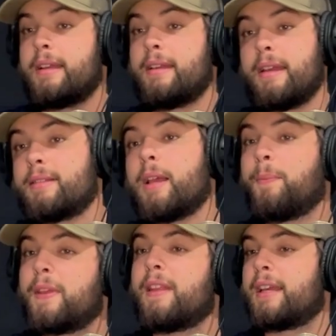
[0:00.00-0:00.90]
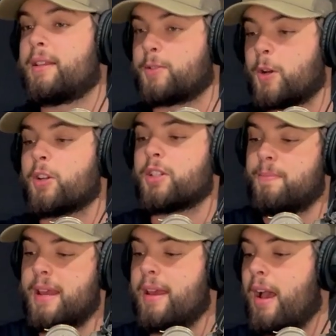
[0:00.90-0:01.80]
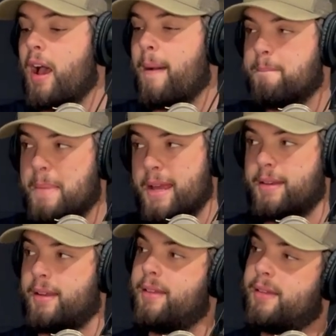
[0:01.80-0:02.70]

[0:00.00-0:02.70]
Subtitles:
it's something that concerns me a bit.